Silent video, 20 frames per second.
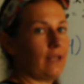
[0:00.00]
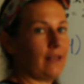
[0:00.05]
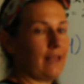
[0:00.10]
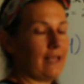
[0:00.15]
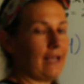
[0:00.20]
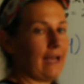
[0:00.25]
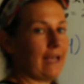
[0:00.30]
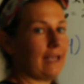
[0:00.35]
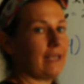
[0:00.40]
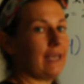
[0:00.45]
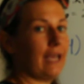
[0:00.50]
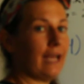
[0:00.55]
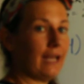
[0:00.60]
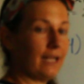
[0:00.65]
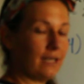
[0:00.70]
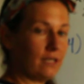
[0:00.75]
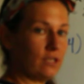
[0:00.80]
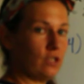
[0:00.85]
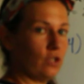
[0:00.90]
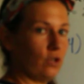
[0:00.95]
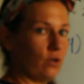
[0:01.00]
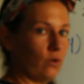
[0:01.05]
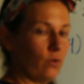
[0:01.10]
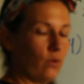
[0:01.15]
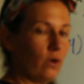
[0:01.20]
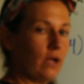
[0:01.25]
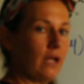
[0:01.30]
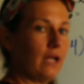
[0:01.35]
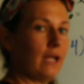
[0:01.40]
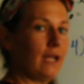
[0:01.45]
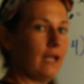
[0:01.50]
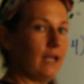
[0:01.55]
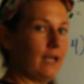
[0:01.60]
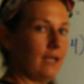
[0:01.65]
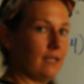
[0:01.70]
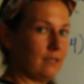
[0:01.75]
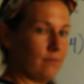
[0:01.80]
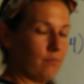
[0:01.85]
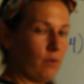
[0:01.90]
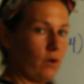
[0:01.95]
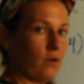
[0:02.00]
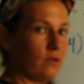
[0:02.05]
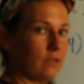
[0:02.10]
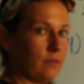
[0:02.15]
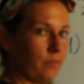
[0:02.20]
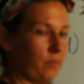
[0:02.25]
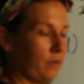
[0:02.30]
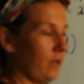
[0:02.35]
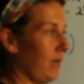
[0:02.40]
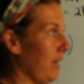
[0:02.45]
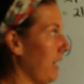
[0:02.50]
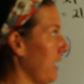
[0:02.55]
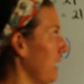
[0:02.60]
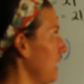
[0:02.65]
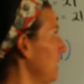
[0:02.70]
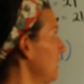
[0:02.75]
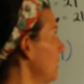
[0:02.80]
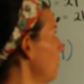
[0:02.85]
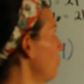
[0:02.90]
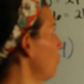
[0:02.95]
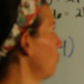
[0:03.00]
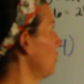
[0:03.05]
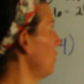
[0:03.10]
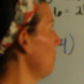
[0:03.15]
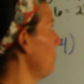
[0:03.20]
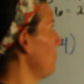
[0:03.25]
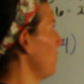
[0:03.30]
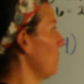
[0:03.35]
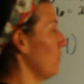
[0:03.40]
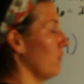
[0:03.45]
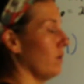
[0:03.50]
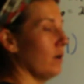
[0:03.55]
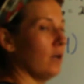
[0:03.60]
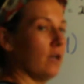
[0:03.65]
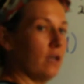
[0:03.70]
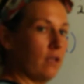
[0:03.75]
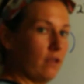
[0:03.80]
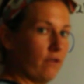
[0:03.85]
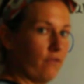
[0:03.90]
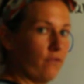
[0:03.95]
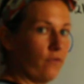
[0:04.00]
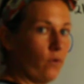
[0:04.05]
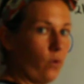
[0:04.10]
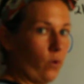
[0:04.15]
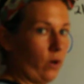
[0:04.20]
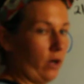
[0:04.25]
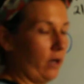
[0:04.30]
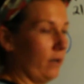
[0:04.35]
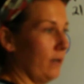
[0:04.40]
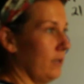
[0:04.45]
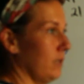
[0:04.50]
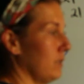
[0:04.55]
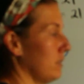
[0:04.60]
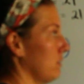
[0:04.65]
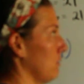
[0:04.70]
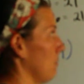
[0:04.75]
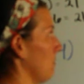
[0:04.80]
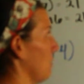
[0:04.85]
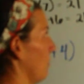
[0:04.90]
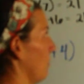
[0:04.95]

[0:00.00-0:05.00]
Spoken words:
thing I can do is multiply and distribute the 4. So I'm going